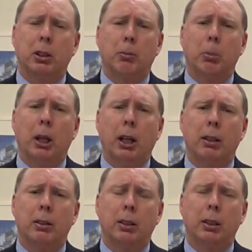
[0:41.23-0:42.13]

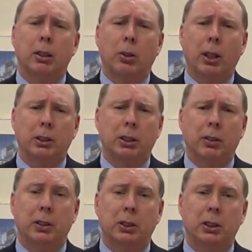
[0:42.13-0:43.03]
about uh, the Crisis
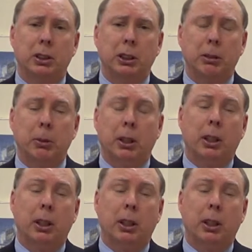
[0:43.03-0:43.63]
Intervention Team.